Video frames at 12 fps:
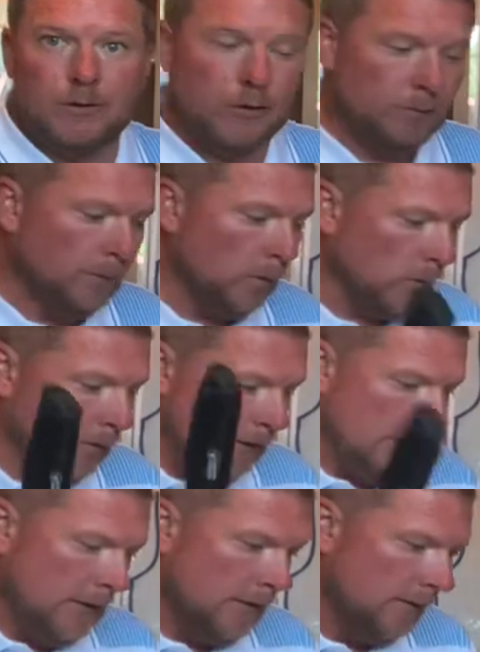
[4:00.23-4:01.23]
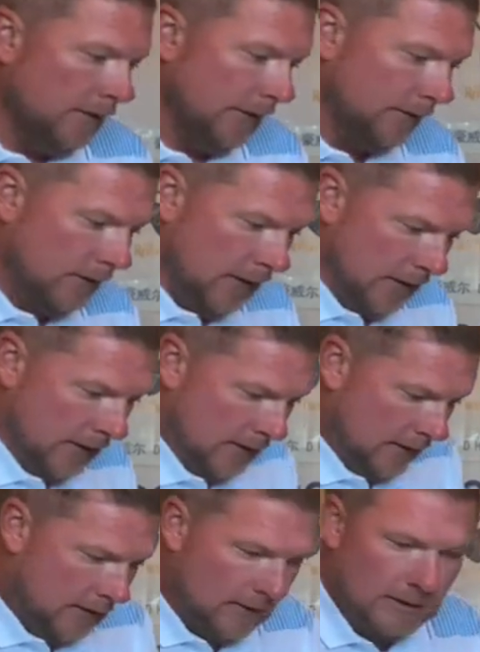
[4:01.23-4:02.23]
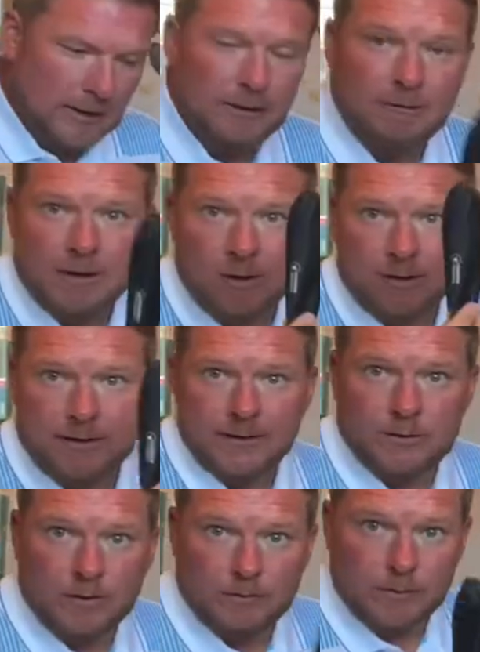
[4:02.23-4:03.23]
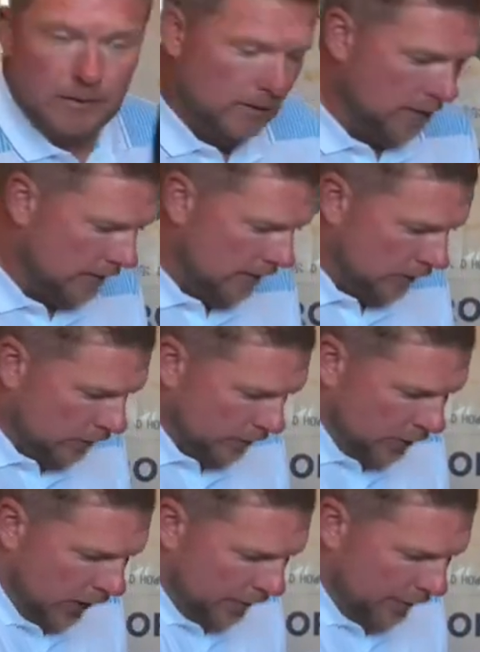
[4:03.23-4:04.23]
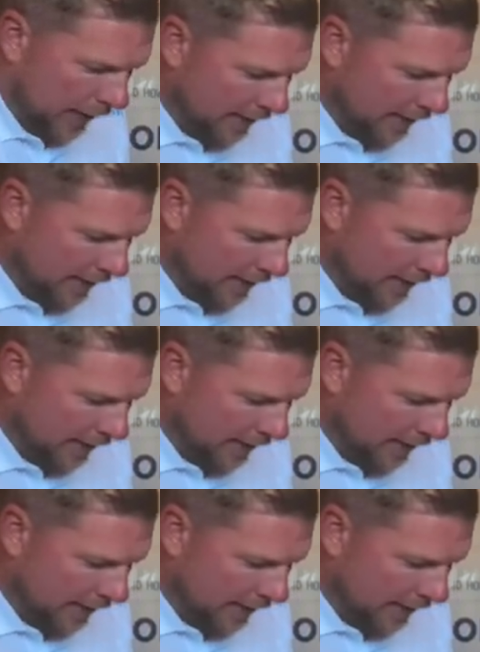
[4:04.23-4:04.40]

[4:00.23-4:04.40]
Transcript: ball. So that's a great idea to have some Sharpie pens in the